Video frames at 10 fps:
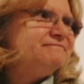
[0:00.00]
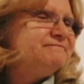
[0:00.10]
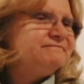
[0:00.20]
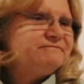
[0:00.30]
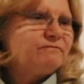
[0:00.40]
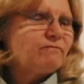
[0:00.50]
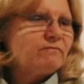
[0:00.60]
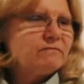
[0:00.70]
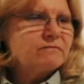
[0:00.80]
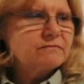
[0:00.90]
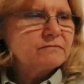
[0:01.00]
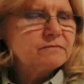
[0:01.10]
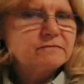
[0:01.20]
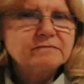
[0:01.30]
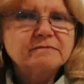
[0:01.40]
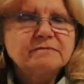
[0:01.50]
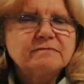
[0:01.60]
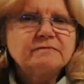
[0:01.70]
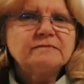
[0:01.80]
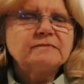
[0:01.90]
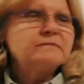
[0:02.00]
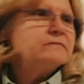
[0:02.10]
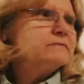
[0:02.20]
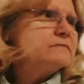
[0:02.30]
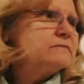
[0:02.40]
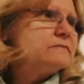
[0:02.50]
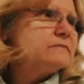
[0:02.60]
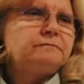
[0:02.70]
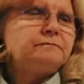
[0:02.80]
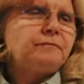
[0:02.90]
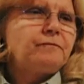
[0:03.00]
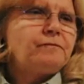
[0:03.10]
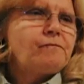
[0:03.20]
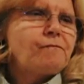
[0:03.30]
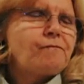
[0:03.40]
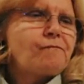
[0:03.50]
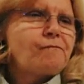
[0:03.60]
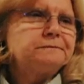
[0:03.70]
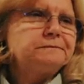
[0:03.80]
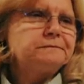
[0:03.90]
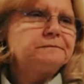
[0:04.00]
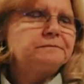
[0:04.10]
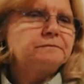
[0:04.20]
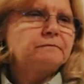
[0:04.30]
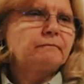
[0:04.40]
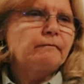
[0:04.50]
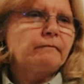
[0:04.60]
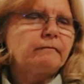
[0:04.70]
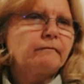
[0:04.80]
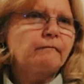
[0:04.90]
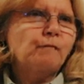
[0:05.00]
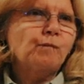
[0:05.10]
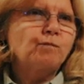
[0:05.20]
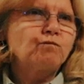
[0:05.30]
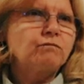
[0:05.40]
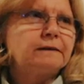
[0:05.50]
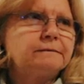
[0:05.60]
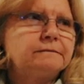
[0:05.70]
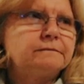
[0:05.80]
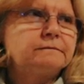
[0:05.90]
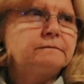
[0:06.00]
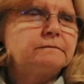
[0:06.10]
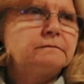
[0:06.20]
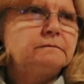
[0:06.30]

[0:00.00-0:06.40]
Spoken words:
This person isn't speaking.